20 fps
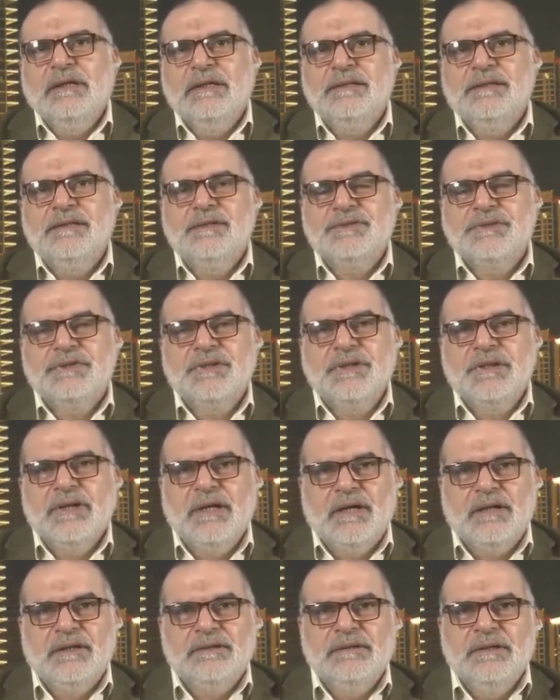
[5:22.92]
in this
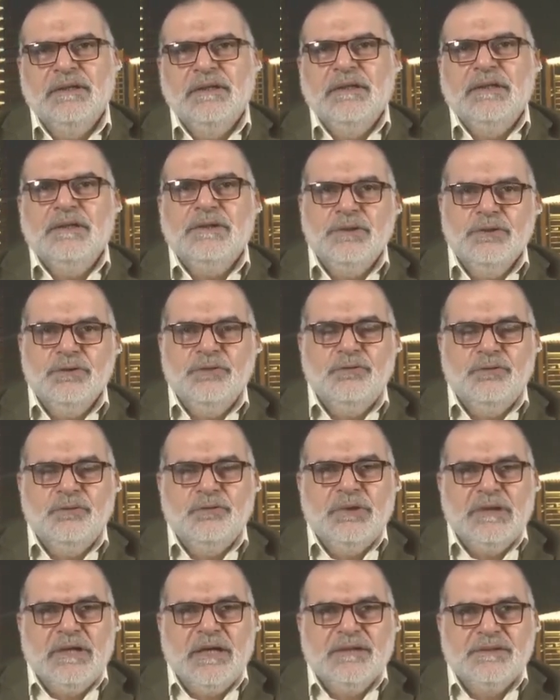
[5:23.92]
regard, you
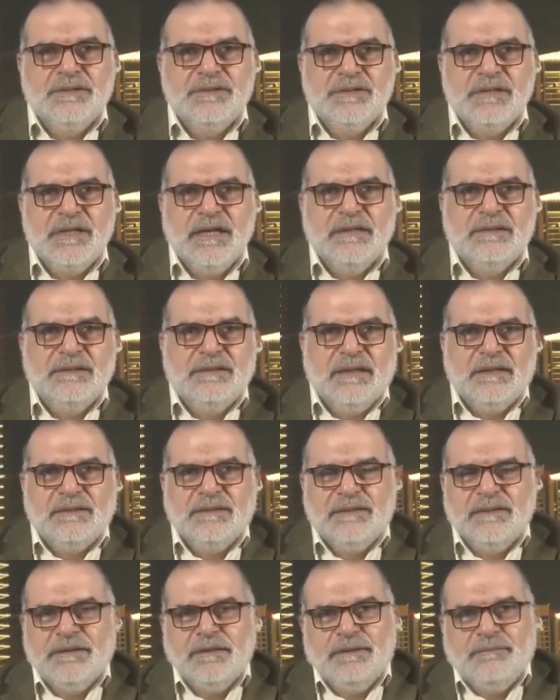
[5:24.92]
will understand
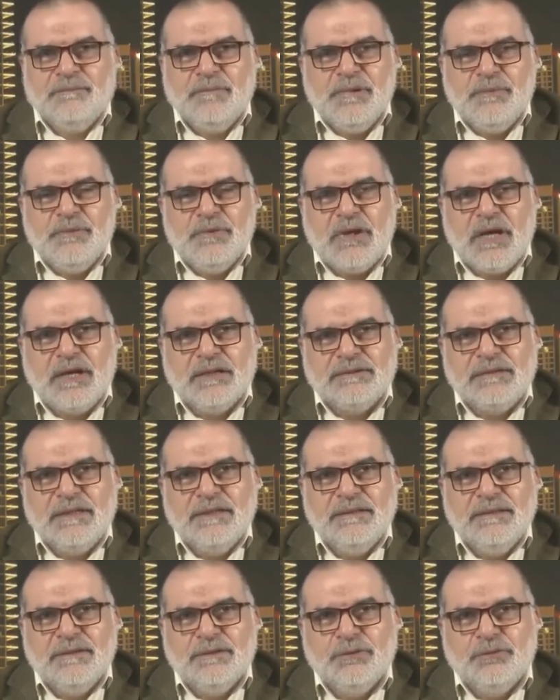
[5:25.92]
that people are
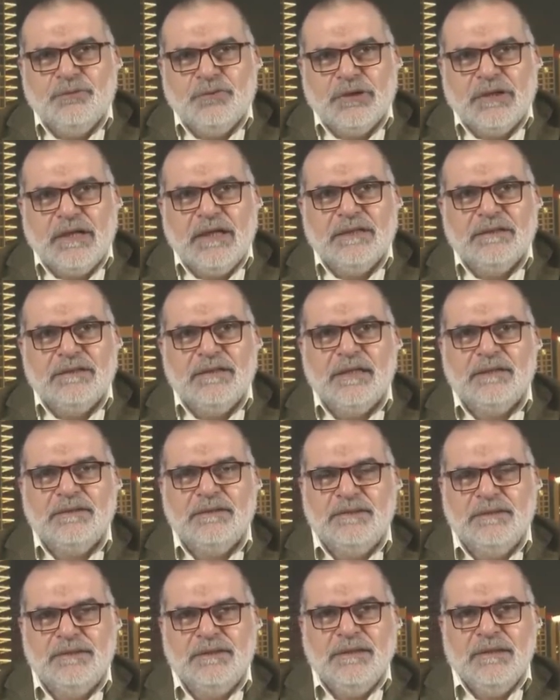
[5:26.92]
tending to forget
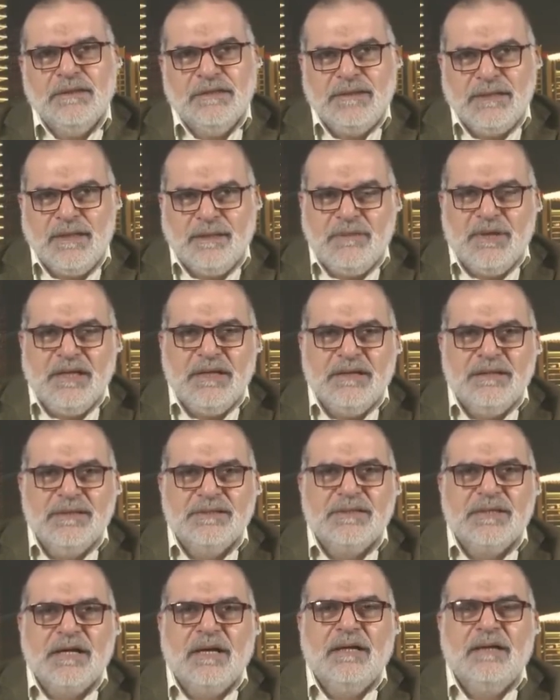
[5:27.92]
that the
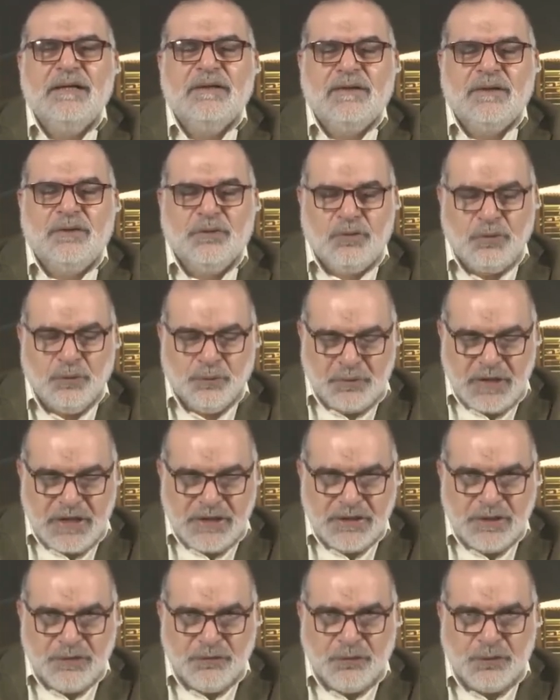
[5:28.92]
Americans are an
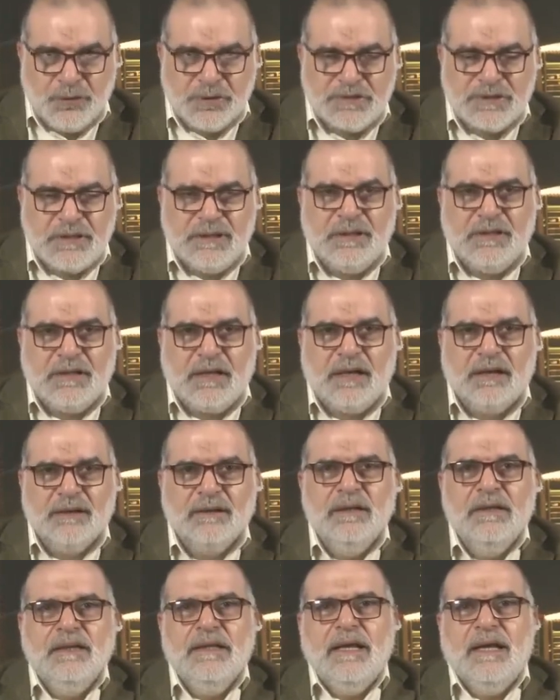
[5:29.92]
occupation force in
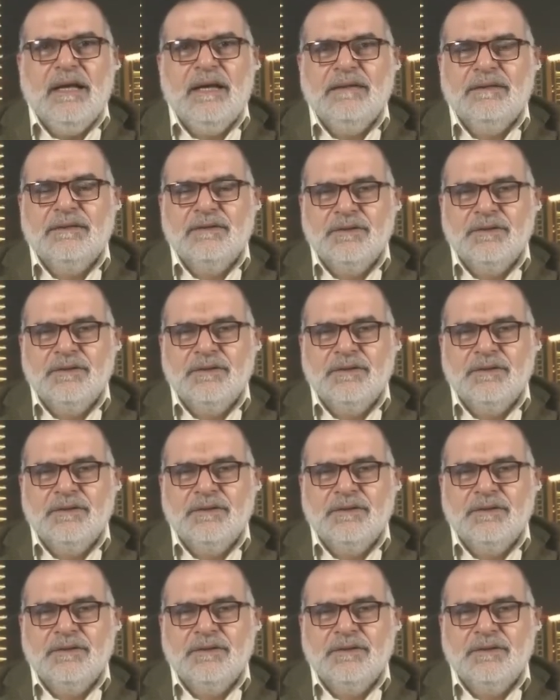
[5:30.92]
Iraq, and